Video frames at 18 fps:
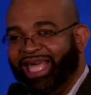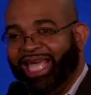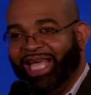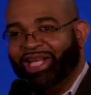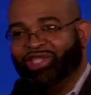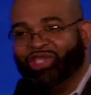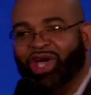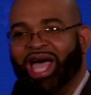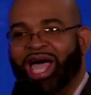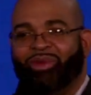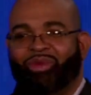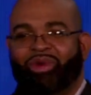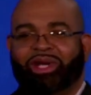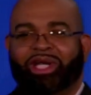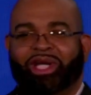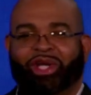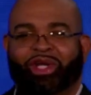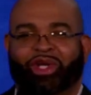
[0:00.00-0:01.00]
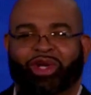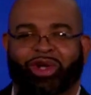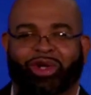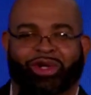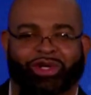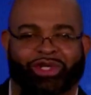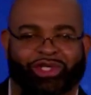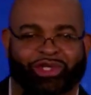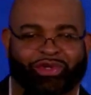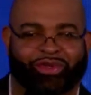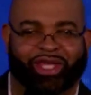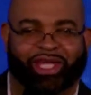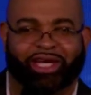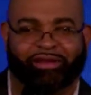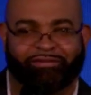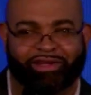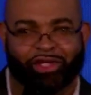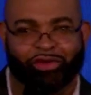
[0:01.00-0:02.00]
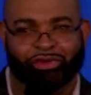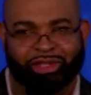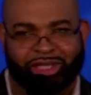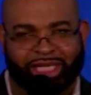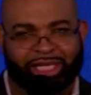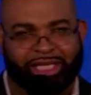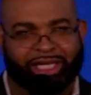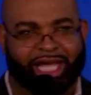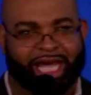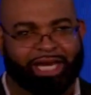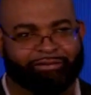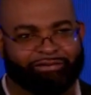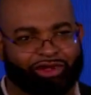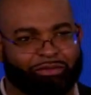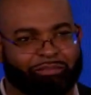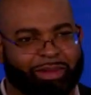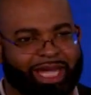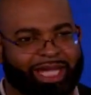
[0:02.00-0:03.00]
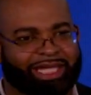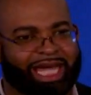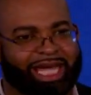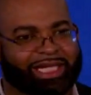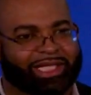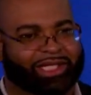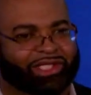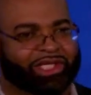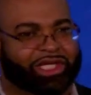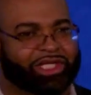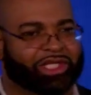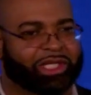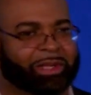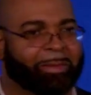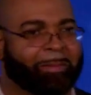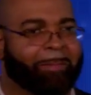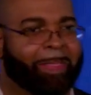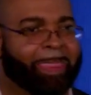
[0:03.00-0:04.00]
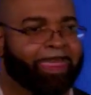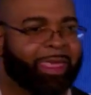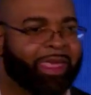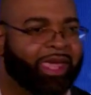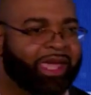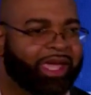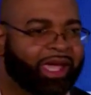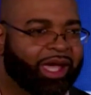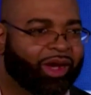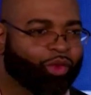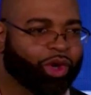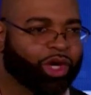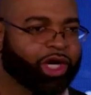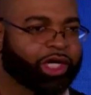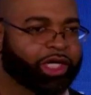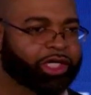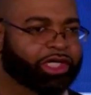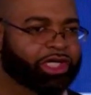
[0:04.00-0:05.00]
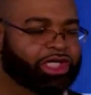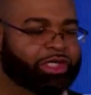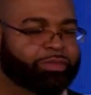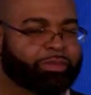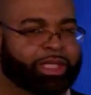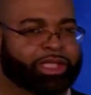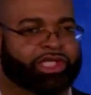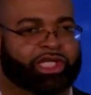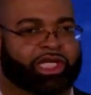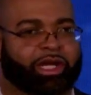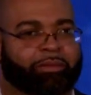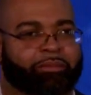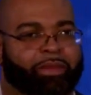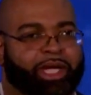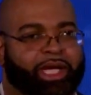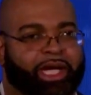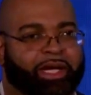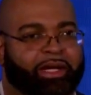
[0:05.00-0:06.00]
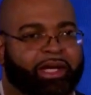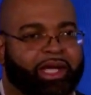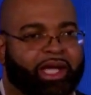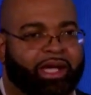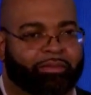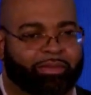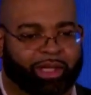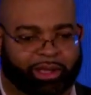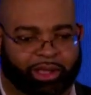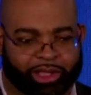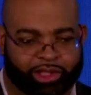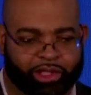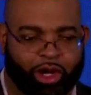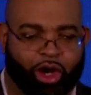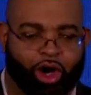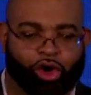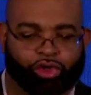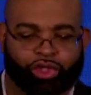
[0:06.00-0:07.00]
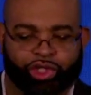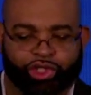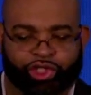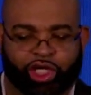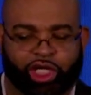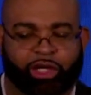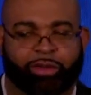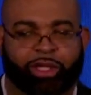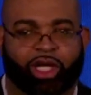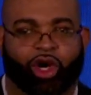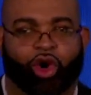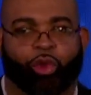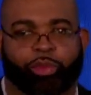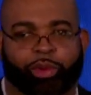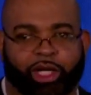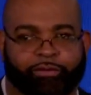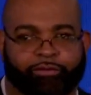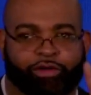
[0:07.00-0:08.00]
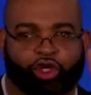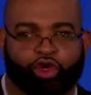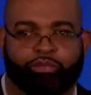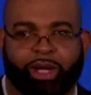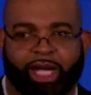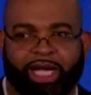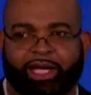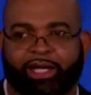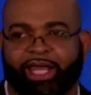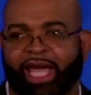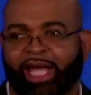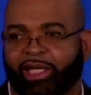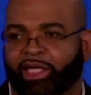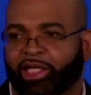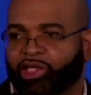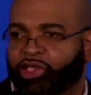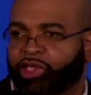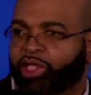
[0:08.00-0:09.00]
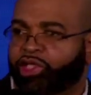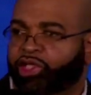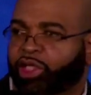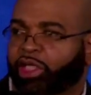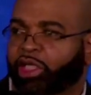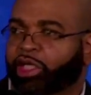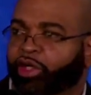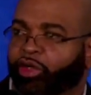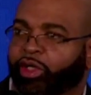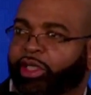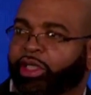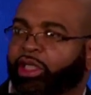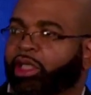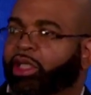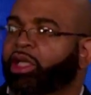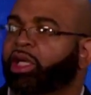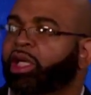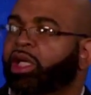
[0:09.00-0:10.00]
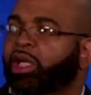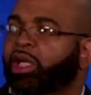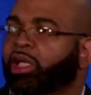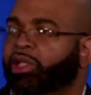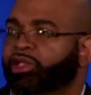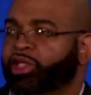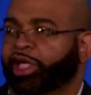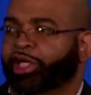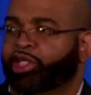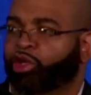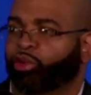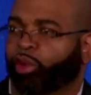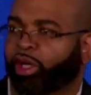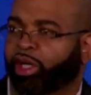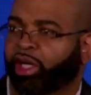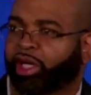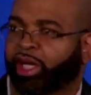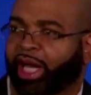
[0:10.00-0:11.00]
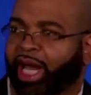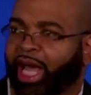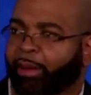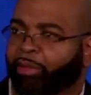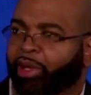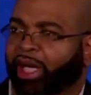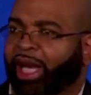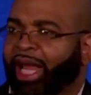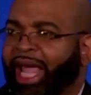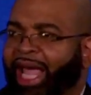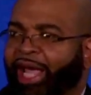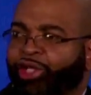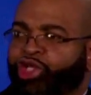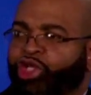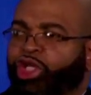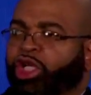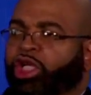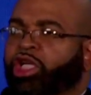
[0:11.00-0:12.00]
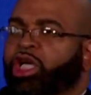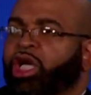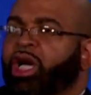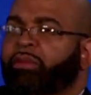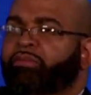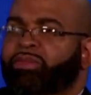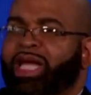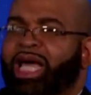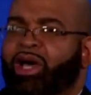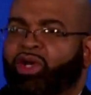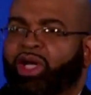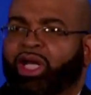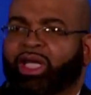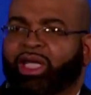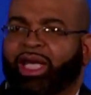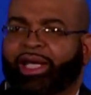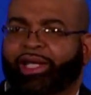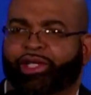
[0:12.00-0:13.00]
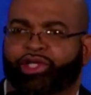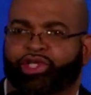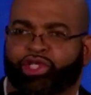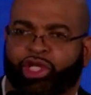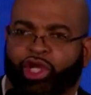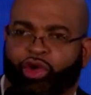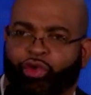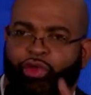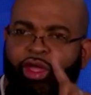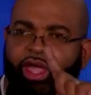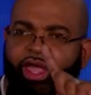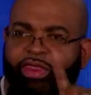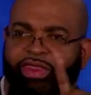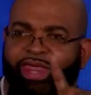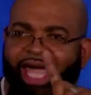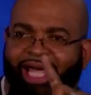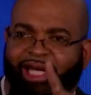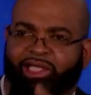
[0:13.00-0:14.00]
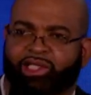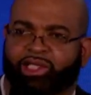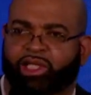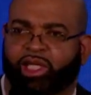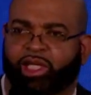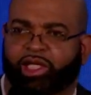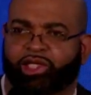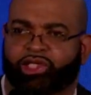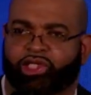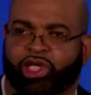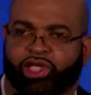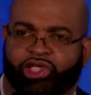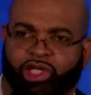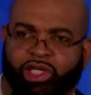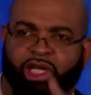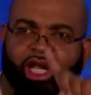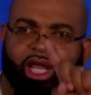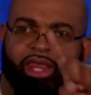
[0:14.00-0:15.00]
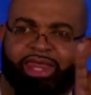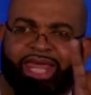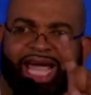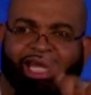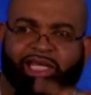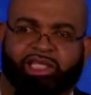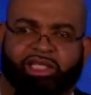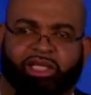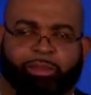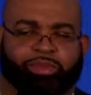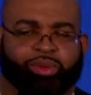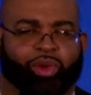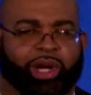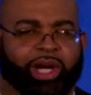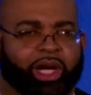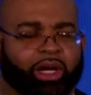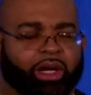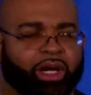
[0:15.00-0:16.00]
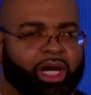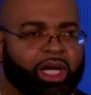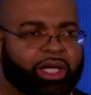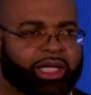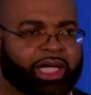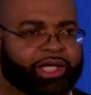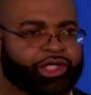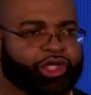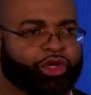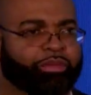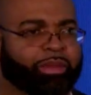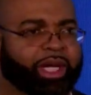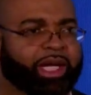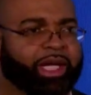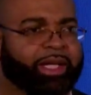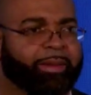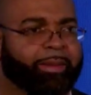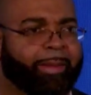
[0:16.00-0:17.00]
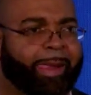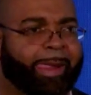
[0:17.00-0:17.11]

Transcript: And so I want to encourage you that if you did that, if you made that decision, we're going to dismiss in a minute, but this altar is going to be open. If you made that decision, you're in the sanctuary today, I'm going to ask you to come down and let us know that's the decision, that's the prayer that you made.